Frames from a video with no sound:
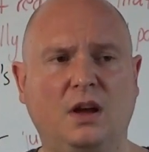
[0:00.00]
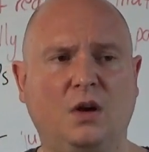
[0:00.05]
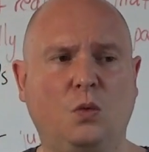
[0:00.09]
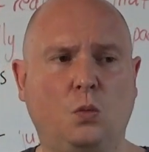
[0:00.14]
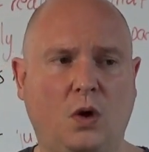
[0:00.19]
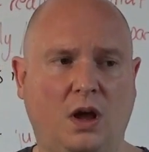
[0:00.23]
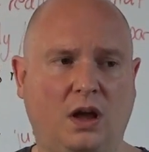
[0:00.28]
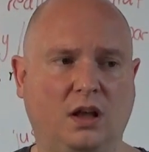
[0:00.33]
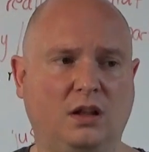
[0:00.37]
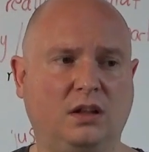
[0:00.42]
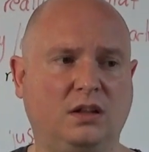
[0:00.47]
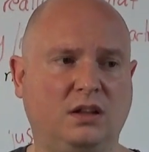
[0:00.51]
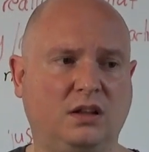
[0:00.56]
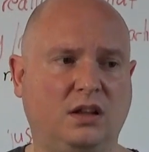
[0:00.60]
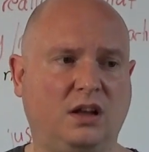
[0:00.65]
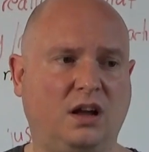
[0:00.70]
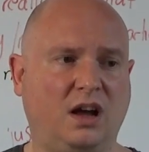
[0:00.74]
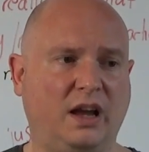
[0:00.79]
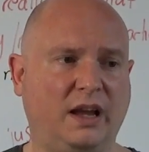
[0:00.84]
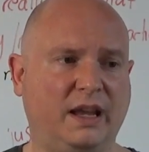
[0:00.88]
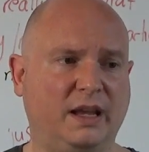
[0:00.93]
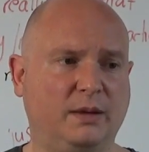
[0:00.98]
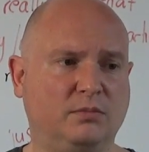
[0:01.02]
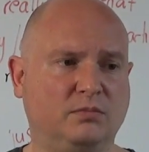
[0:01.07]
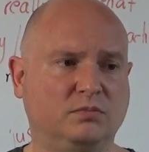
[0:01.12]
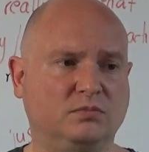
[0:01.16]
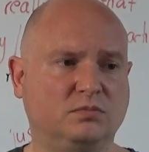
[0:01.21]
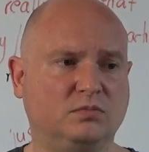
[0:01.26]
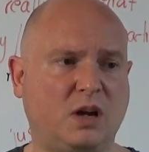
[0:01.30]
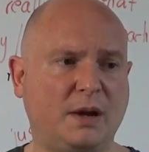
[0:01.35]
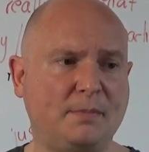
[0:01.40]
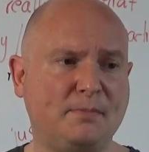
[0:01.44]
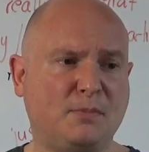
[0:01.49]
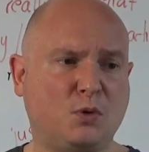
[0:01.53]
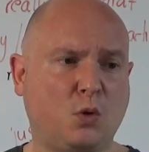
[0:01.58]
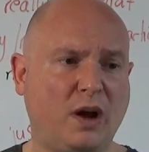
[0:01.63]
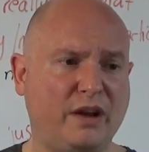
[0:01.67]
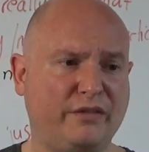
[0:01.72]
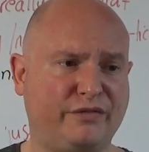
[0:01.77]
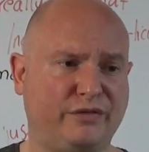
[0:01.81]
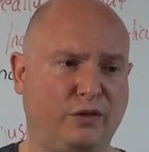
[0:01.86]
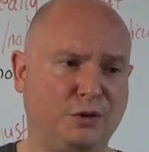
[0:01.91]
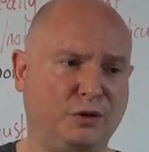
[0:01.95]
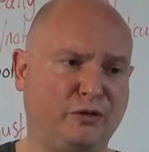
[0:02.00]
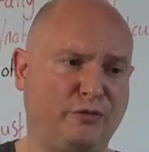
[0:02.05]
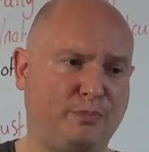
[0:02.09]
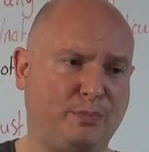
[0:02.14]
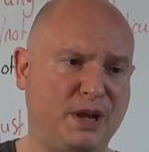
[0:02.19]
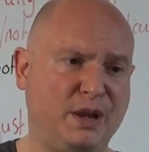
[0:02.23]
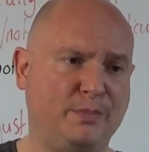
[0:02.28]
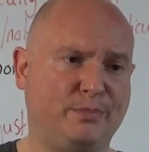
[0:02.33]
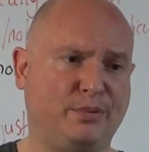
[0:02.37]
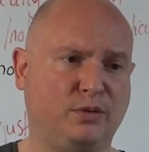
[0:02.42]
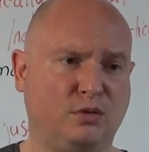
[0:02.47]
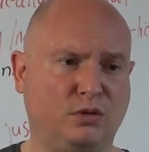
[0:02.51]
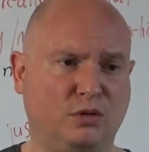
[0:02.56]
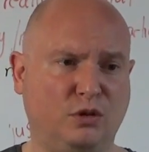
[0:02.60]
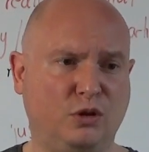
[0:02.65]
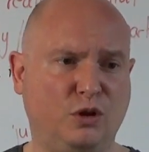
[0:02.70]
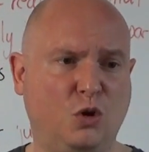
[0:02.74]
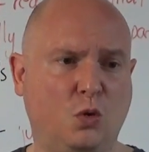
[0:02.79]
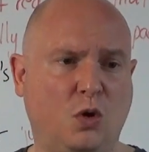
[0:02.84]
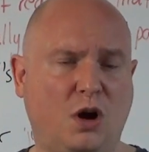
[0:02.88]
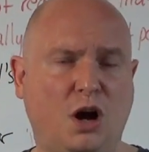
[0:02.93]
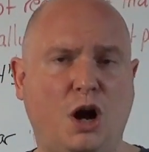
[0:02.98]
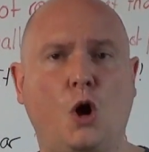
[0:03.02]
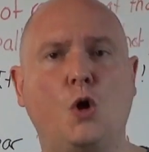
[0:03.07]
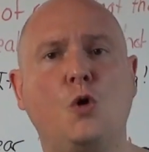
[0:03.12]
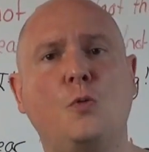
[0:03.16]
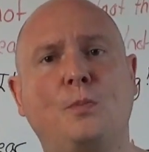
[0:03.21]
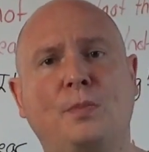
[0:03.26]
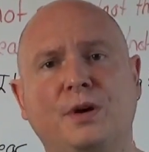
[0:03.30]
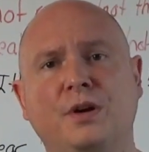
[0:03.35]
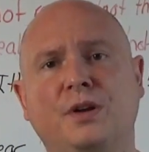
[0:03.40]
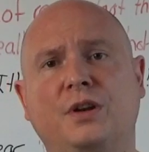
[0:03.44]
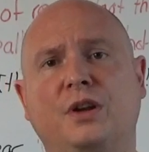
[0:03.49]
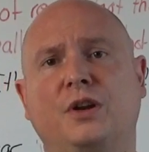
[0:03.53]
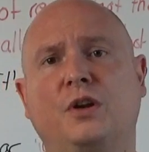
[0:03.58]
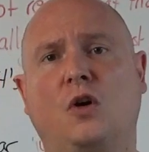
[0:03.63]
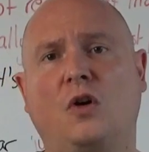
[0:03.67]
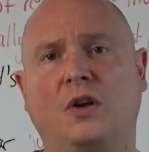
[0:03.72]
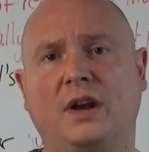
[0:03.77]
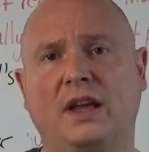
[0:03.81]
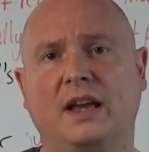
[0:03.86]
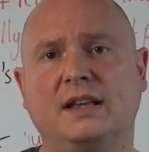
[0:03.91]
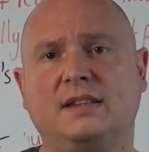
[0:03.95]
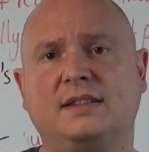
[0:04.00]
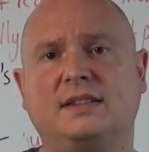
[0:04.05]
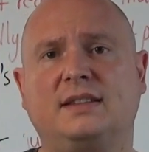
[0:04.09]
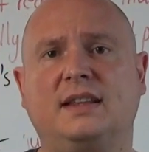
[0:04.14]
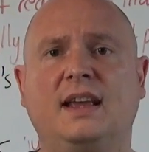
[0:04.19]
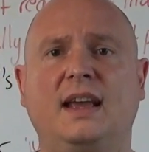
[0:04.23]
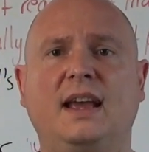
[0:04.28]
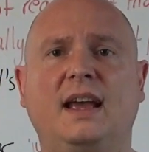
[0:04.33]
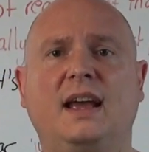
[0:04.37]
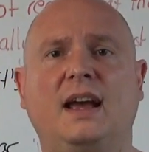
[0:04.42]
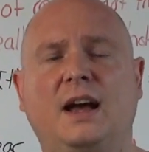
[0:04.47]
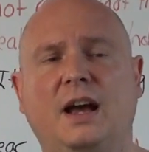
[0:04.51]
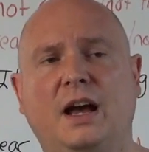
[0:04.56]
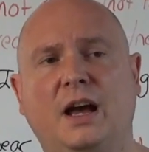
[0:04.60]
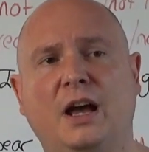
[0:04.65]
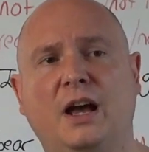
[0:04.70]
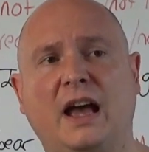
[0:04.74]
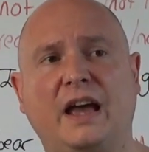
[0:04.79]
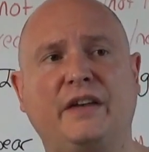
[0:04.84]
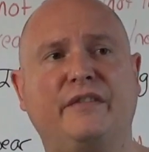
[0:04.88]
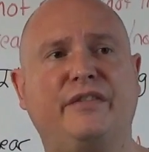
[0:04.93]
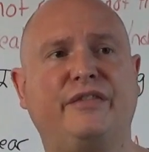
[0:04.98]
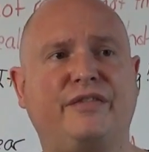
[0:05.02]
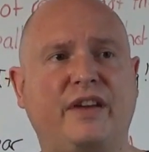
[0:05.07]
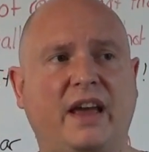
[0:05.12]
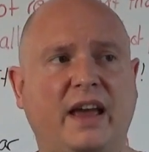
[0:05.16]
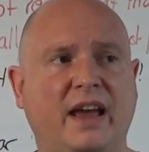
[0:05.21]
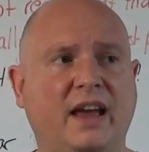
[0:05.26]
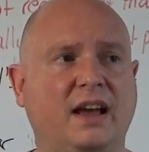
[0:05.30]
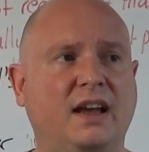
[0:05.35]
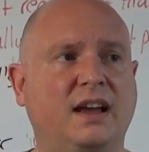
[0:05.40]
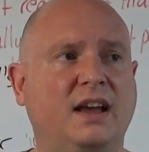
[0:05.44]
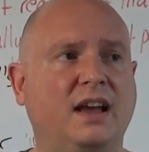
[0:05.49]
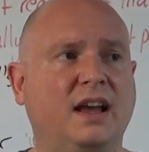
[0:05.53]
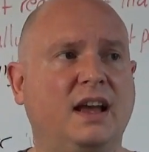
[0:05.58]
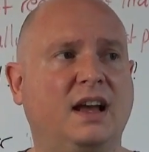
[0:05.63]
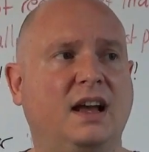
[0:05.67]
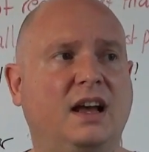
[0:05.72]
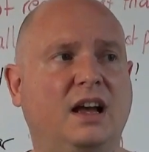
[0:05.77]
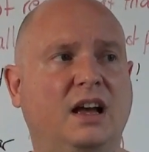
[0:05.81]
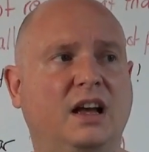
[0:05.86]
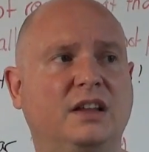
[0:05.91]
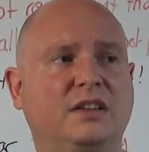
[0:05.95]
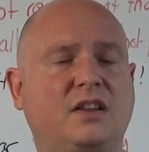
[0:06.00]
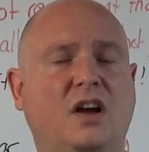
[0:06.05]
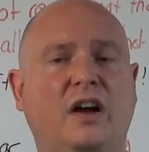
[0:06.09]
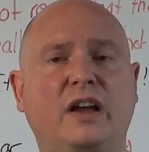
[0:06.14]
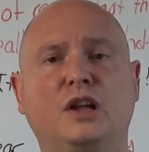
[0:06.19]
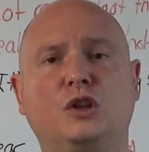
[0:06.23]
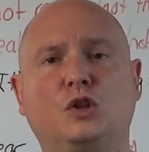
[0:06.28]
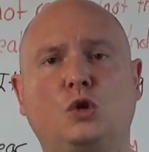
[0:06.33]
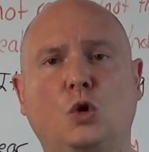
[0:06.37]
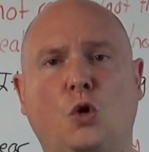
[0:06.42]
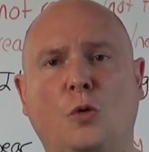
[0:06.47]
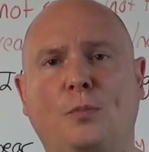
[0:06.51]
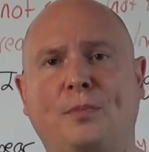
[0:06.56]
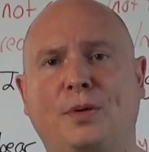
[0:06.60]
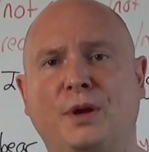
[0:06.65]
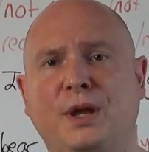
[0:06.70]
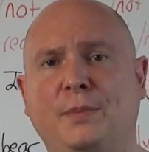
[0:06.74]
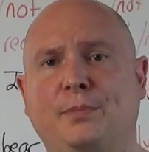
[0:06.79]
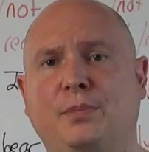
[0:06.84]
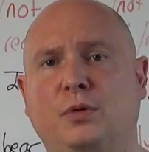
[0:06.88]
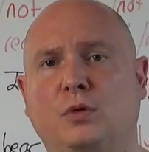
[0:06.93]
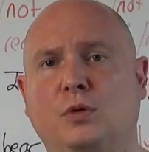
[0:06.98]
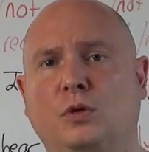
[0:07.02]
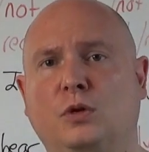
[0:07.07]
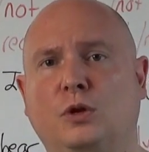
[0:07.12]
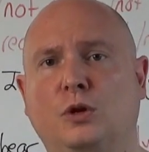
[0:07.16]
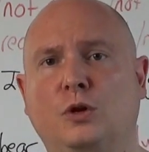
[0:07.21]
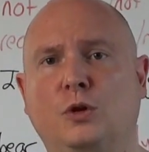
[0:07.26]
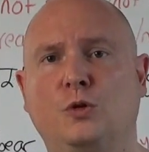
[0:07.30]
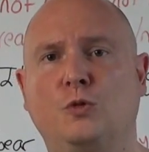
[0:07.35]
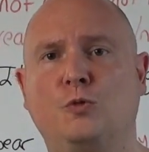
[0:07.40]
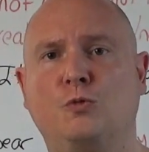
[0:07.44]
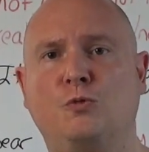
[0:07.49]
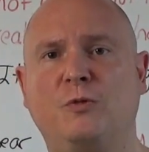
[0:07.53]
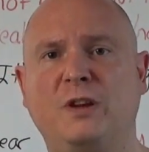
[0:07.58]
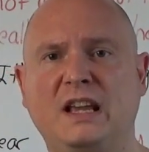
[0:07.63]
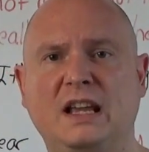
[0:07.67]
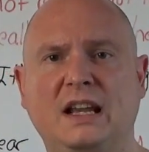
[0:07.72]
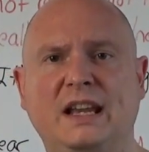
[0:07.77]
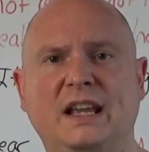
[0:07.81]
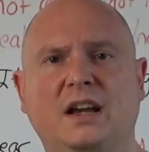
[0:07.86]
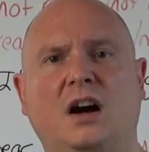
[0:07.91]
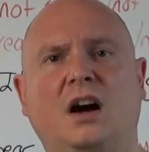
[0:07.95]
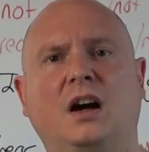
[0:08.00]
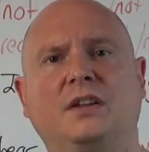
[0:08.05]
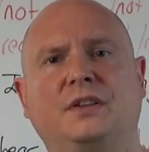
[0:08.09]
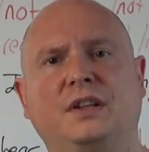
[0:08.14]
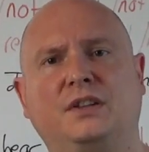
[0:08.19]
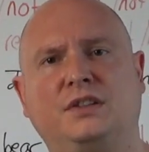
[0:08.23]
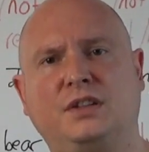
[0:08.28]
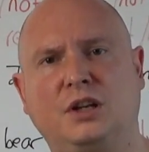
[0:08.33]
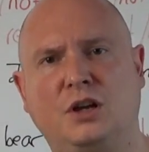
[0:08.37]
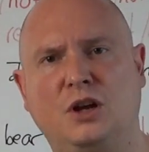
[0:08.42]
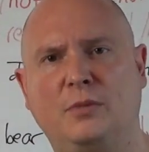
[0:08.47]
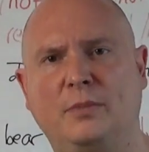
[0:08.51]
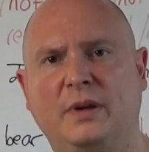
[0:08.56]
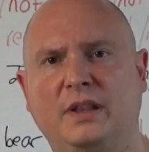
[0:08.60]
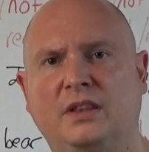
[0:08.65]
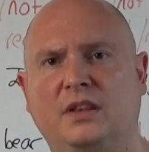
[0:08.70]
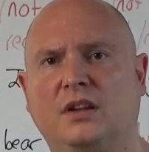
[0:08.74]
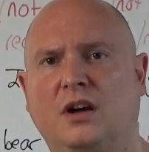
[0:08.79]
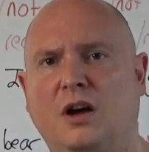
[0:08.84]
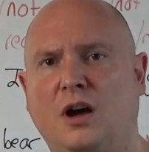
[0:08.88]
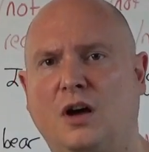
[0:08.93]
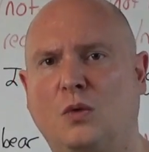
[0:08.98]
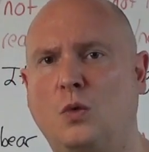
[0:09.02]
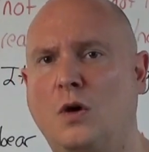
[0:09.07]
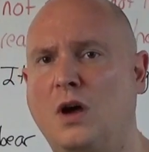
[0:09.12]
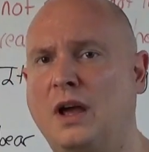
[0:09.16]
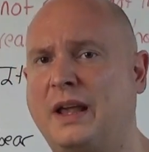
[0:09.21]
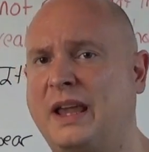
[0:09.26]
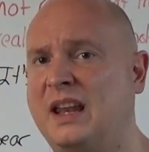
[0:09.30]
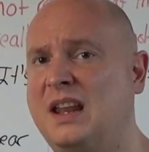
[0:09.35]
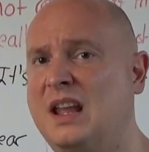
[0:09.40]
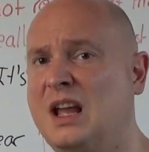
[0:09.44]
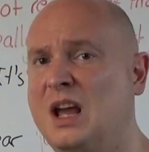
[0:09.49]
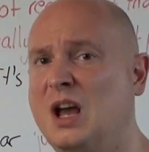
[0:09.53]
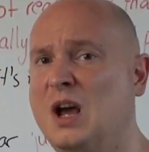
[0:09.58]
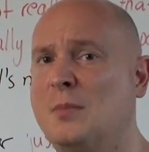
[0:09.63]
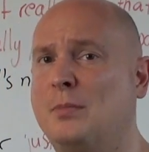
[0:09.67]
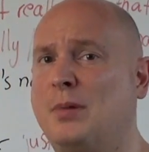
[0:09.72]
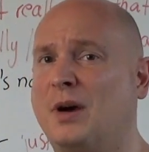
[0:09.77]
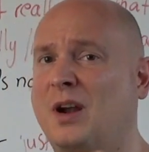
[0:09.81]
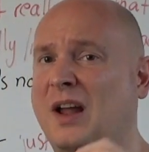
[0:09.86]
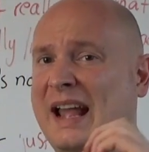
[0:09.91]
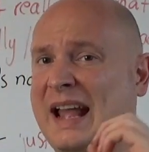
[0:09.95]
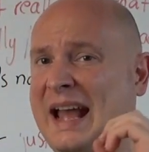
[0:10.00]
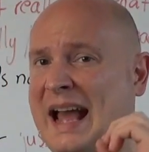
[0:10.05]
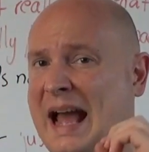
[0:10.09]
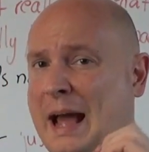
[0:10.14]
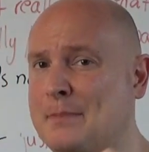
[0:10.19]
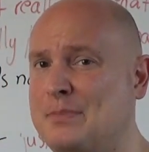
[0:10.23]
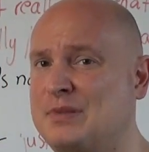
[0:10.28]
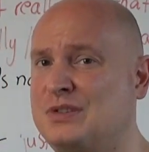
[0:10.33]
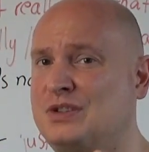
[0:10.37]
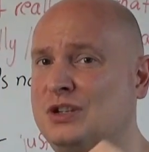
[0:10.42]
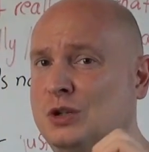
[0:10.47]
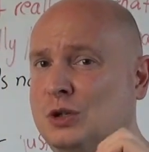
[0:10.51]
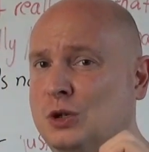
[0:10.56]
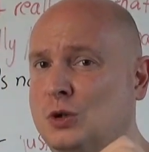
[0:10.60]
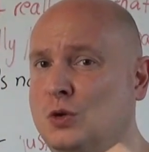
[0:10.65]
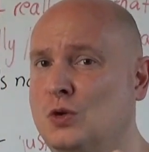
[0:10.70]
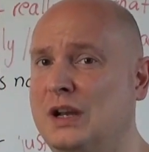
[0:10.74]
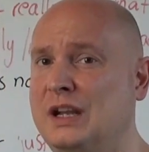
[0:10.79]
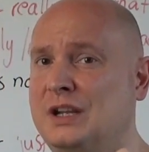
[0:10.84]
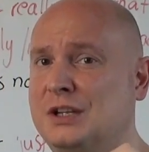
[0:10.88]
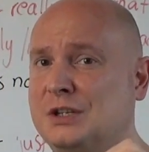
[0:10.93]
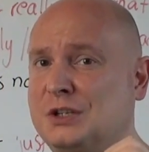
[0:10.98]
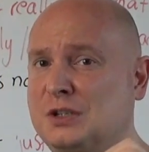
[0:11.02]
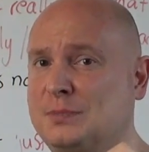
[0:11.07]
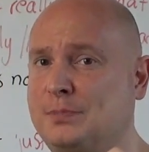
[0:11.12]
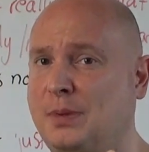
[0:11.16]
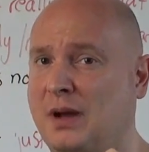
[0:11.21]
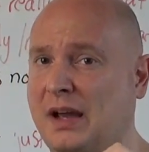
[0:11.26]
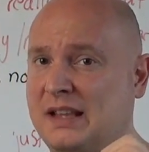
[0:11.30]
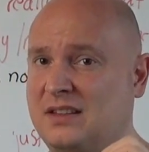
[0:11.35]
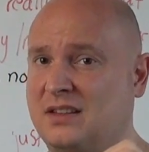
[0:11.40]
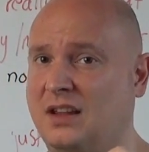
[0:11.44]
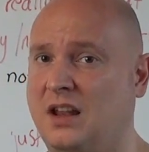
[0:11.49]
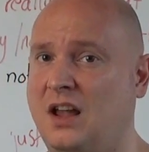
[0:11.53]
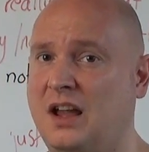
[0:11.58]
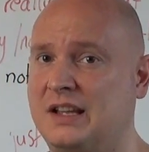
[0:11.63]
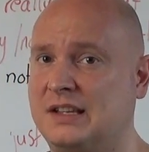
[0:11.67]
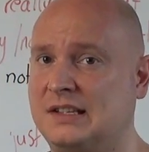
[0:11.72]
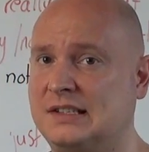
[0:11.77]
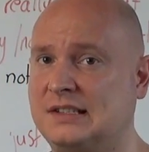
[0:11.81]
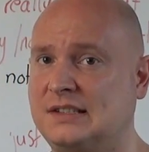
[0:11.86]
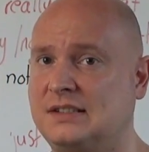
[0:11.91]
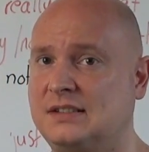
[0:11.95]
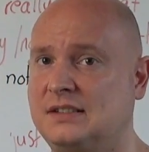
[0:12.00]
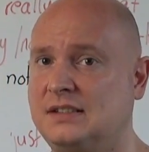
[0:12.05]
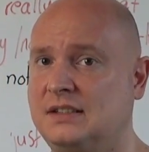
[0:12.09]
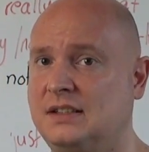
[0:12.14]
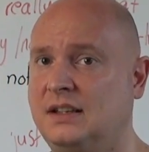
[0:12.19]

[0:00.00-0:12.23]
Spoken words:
Well, I'm quite fond of people who are open and honest and fair, and I adore people who really are determined and hardworking, but I absolutely despise liars.